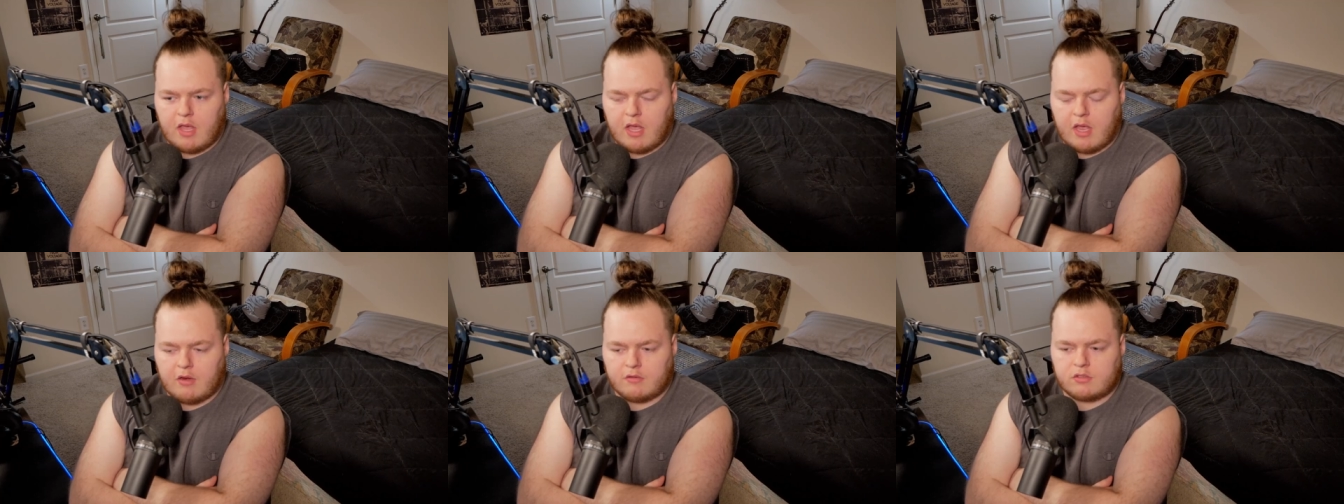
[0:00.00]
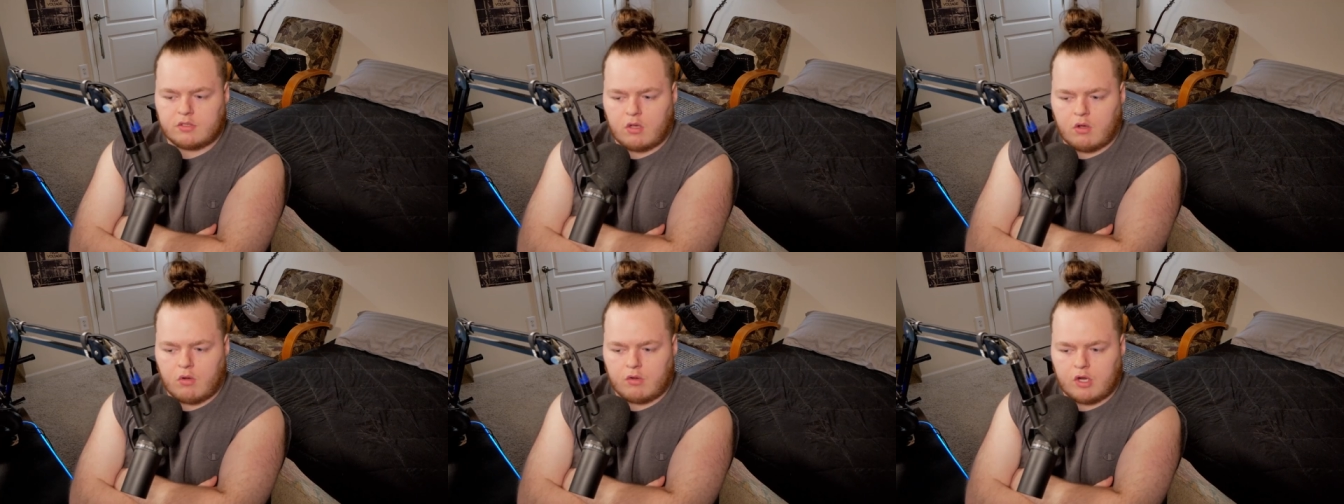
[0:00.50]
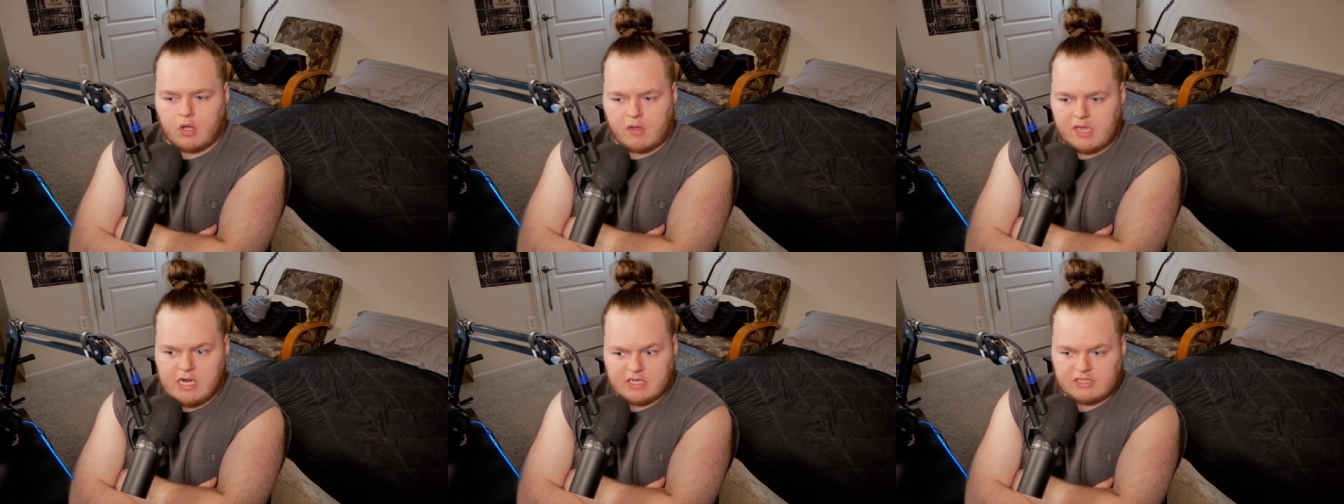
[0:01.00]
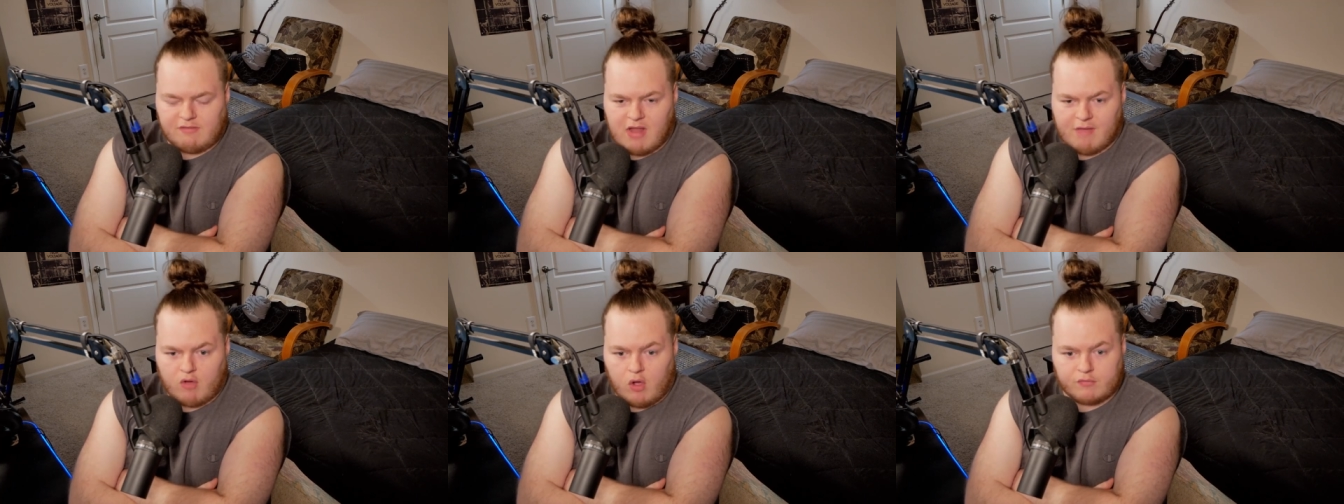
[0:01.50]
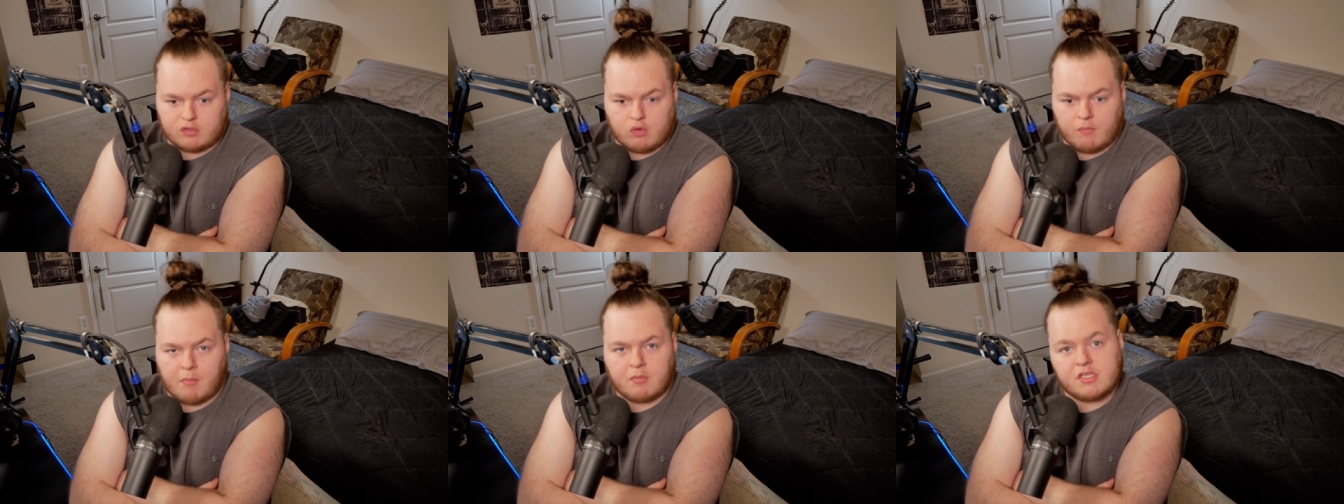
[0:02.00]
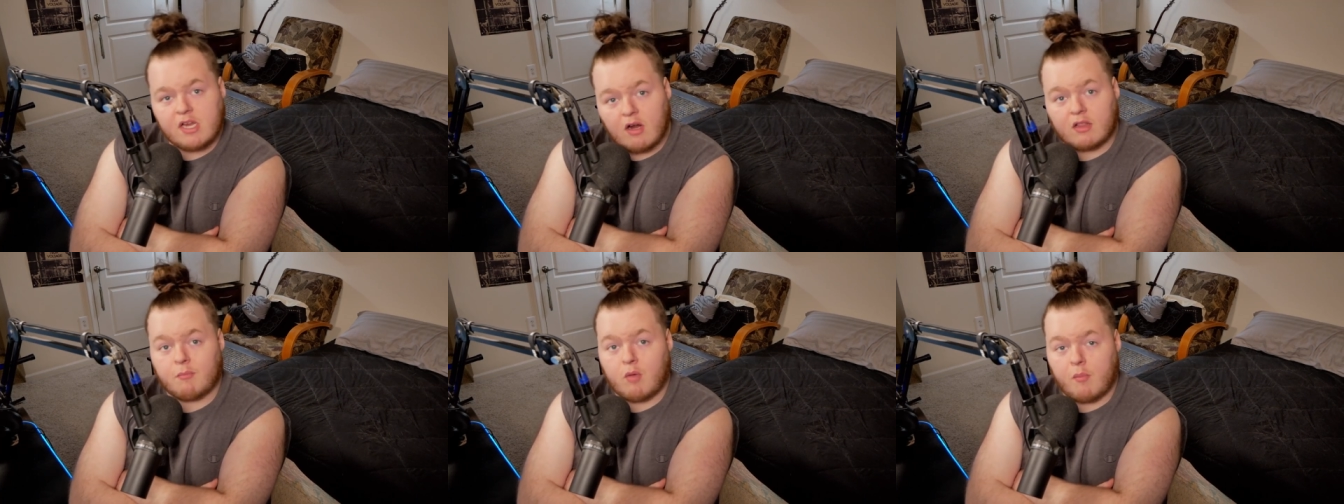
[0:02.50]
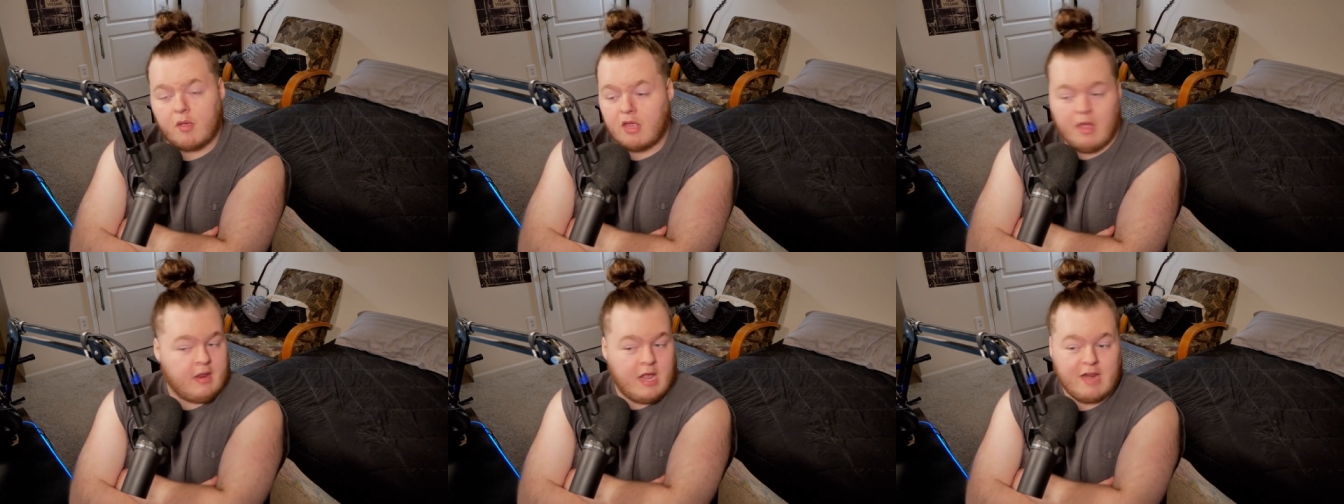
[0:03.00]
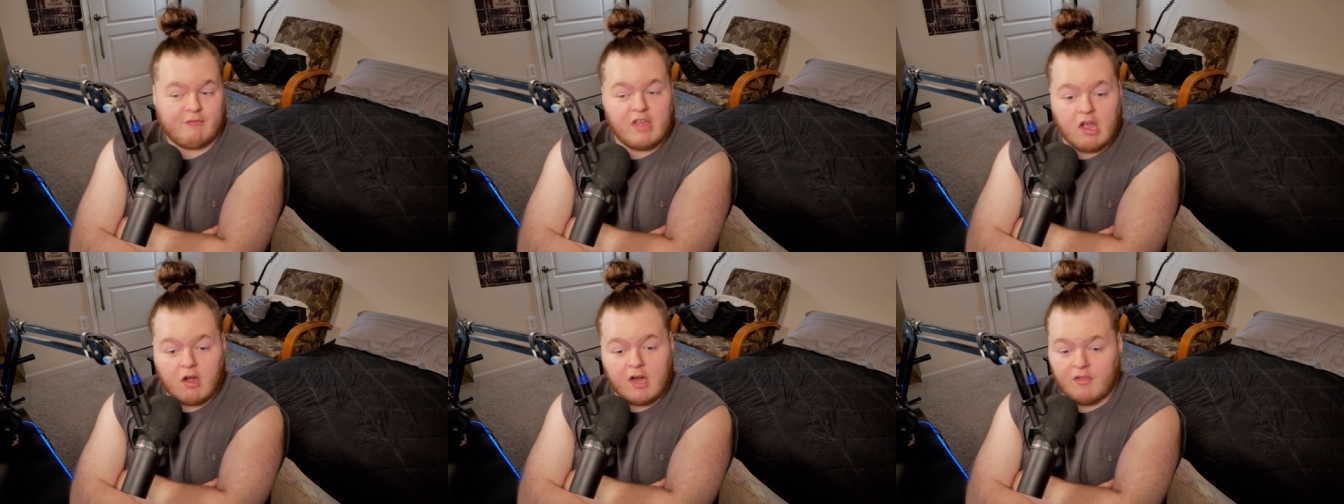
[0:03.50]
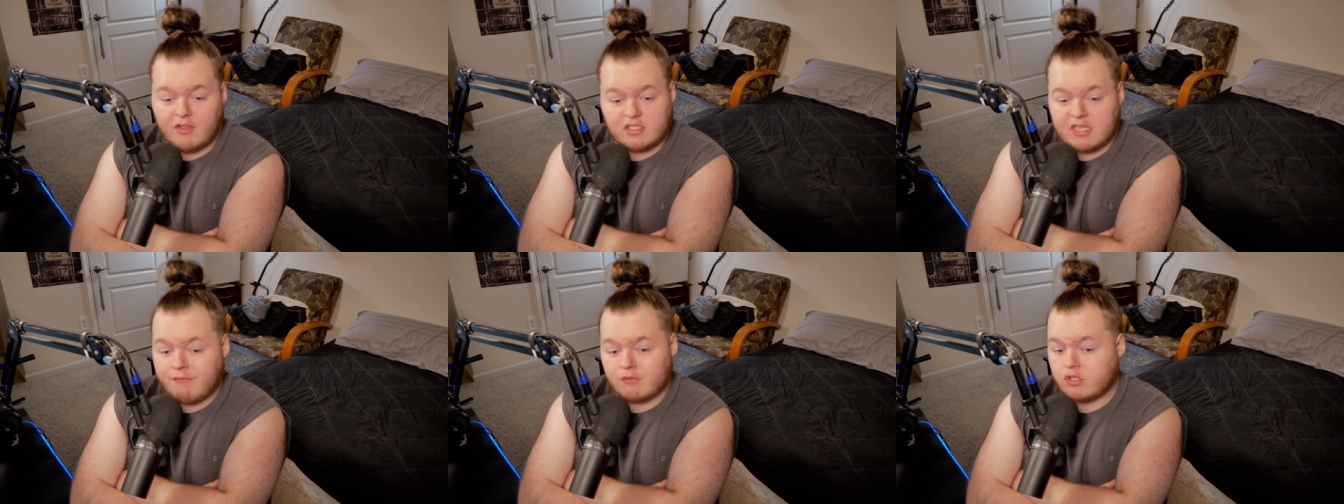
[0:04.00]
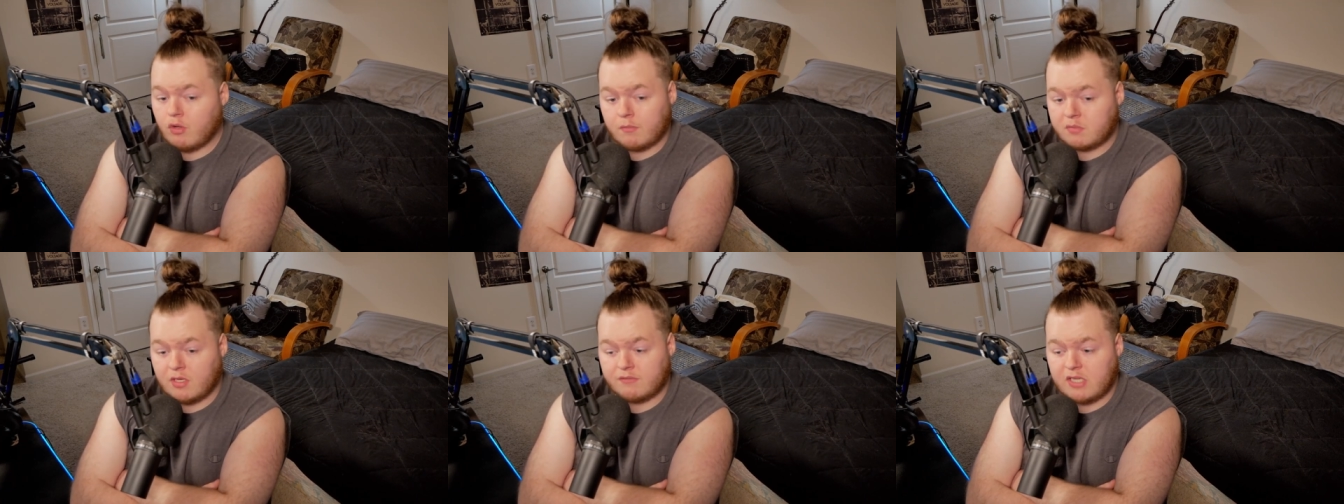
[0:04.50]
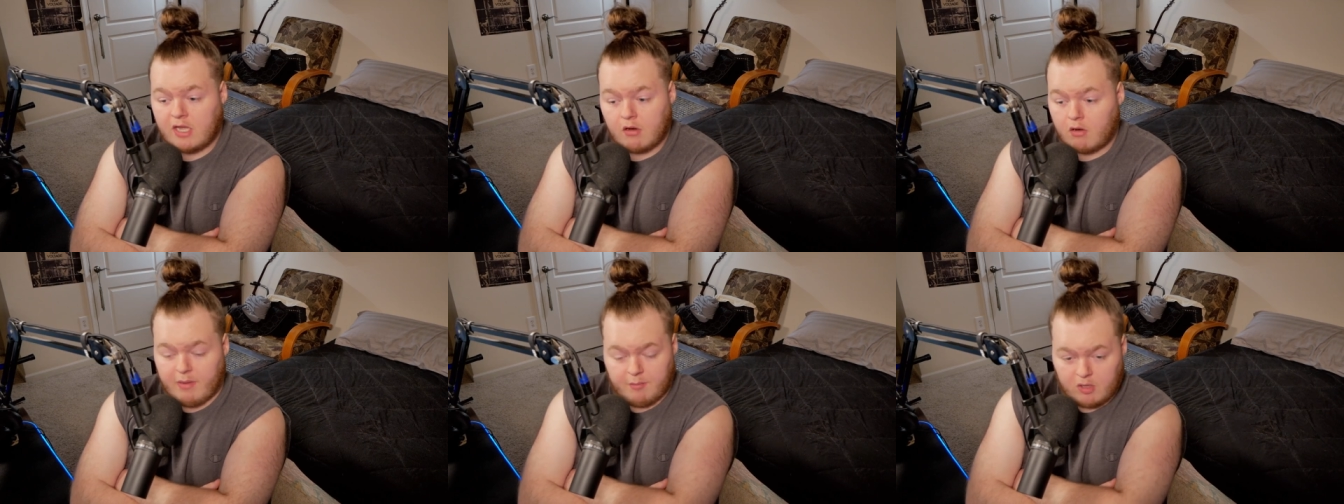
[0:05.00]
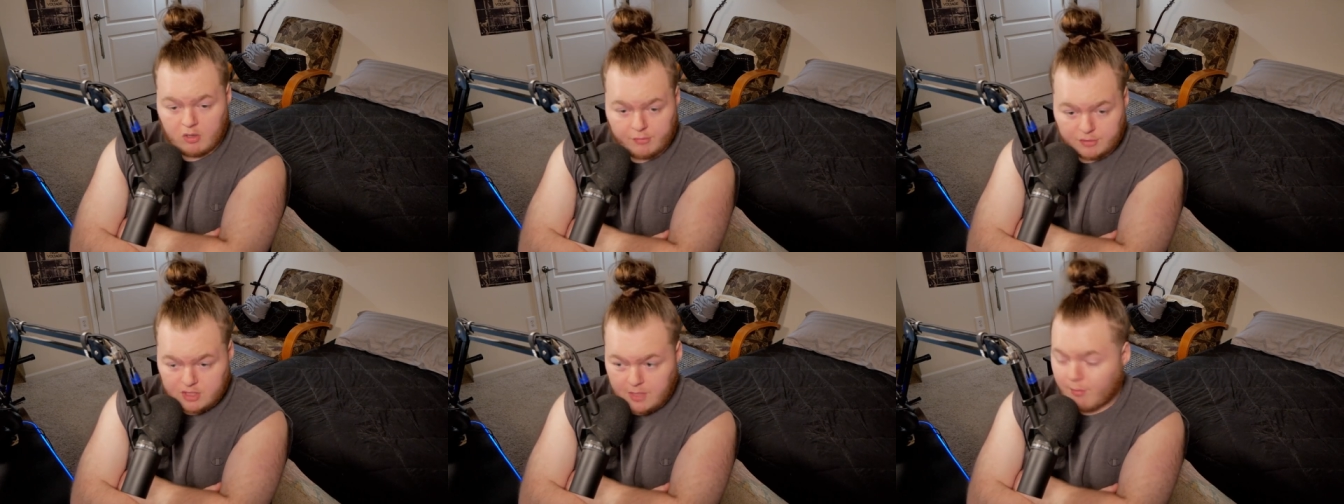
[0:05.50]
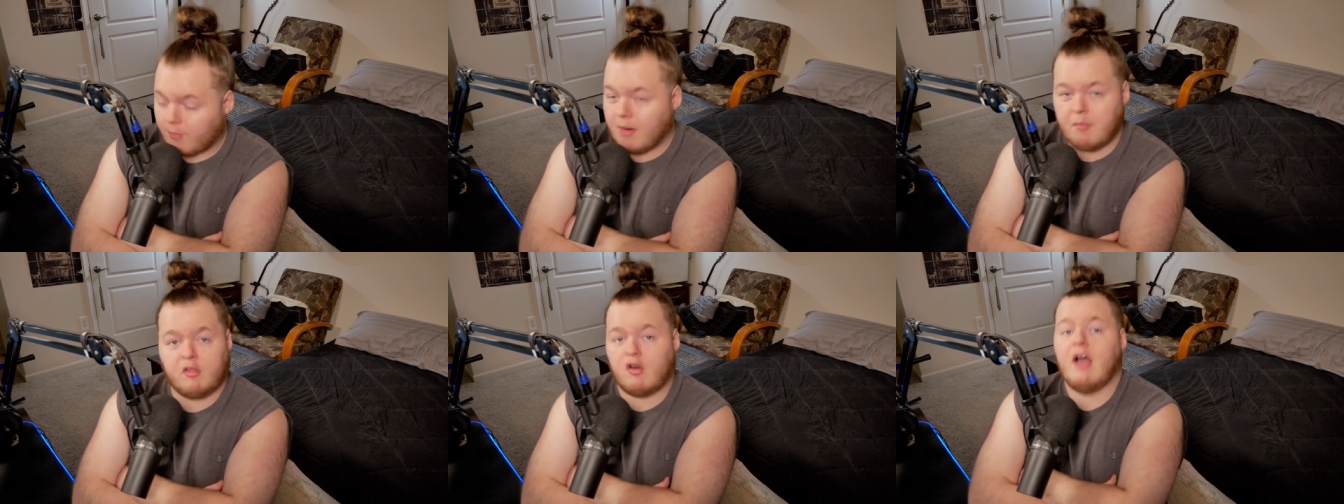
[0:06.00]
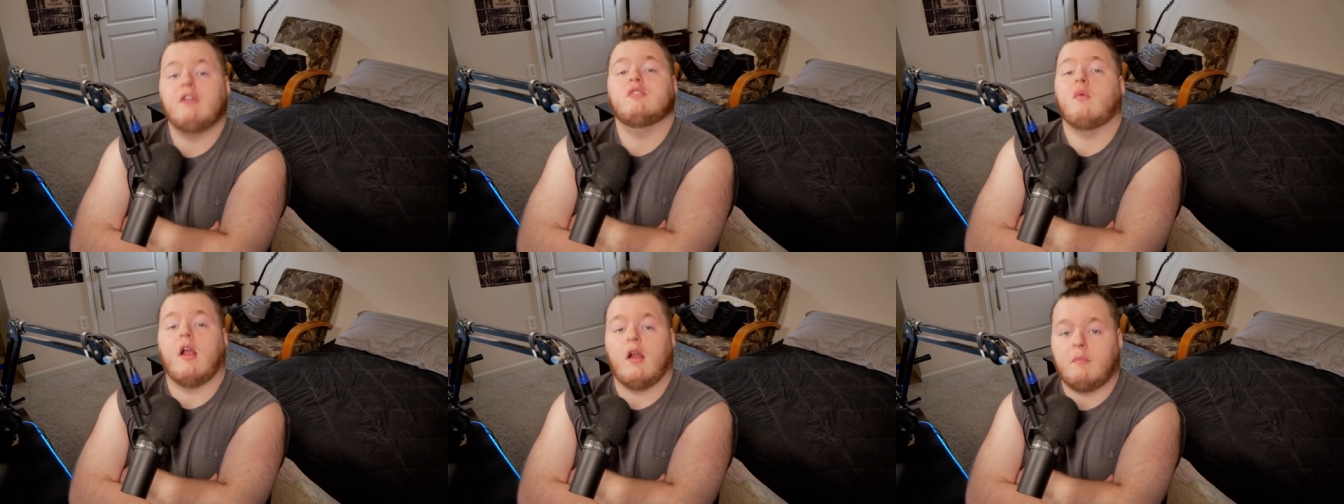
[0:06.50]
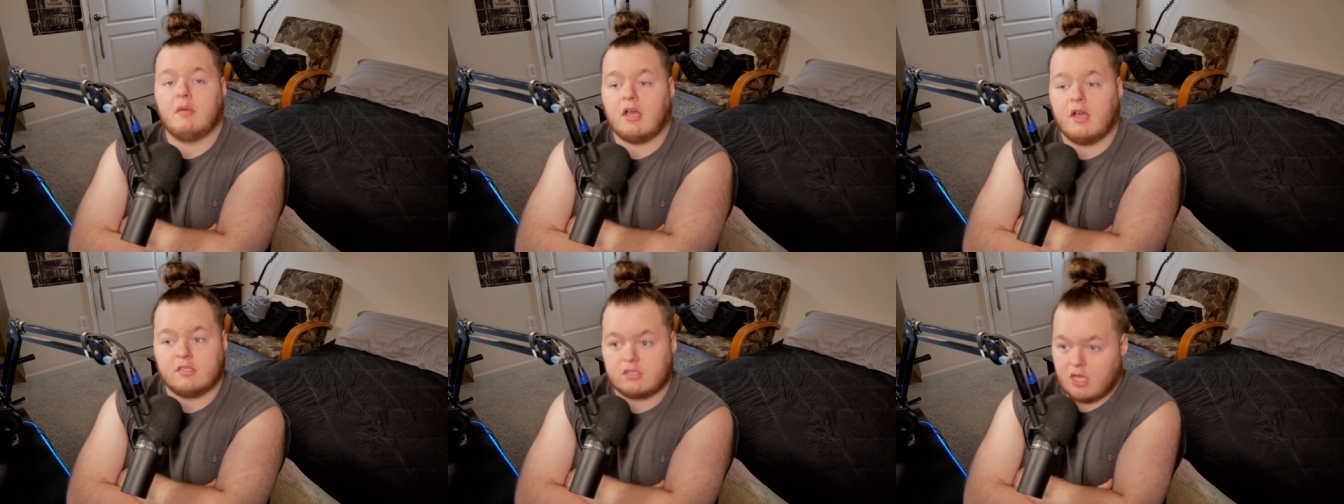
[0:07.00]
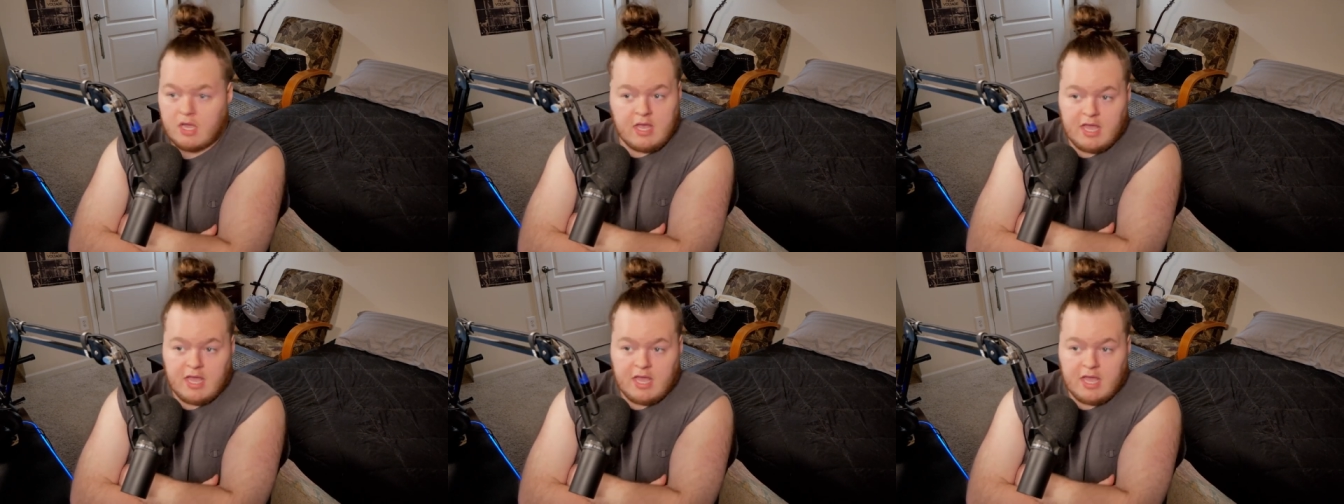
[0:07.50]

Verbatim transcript: And so, you know, he doesn't even have all of his crew members here at the moment. And, and if they are here, they just haven't showed themselves yet, or maybe they're on the ship, or maybe they're elsewhere, because